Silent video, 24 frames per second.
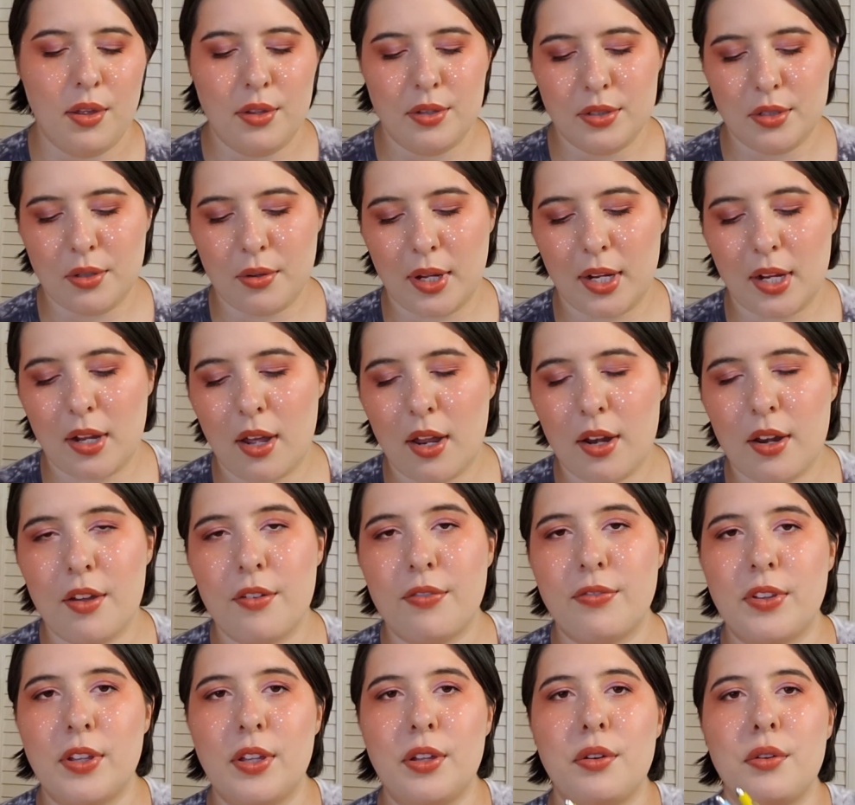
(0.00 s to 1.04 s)
So I got a
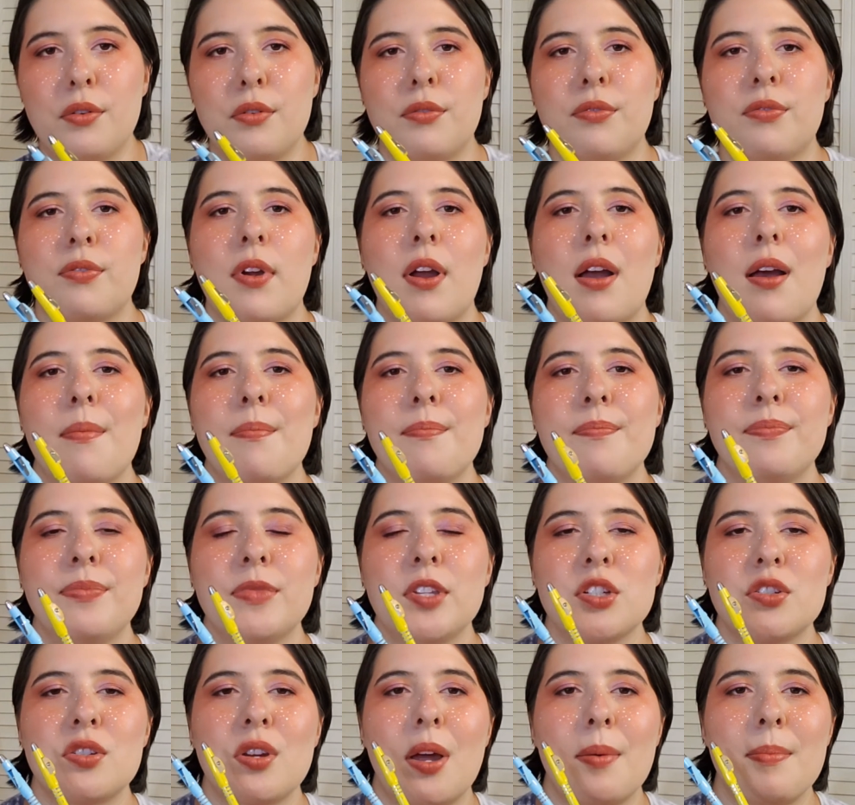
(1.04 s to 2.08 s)
few from
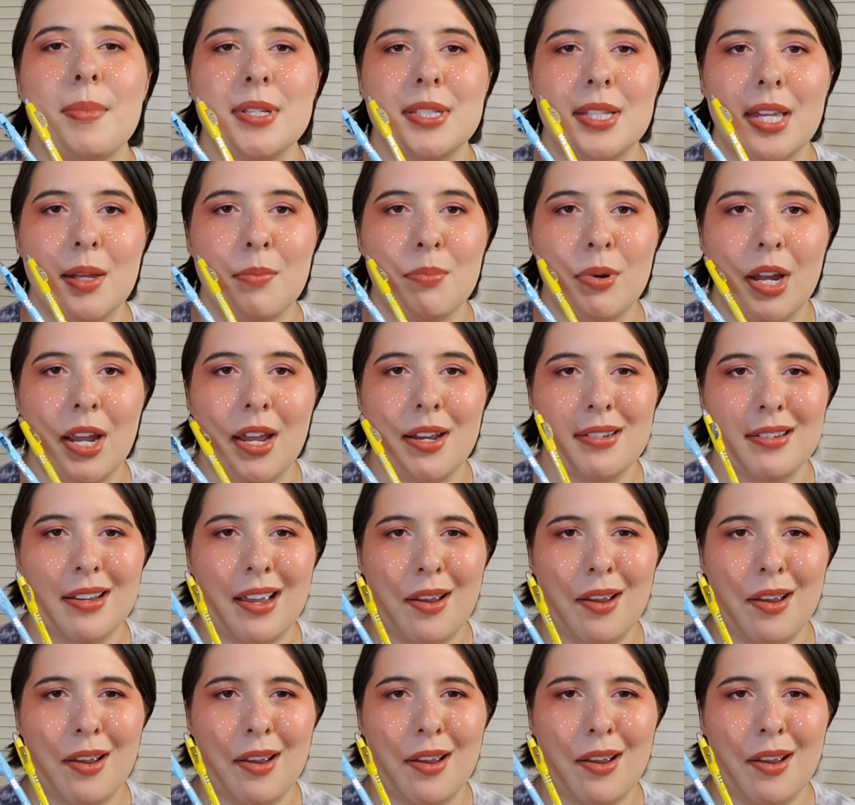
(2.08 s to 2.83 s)
the Shop Miss A brand.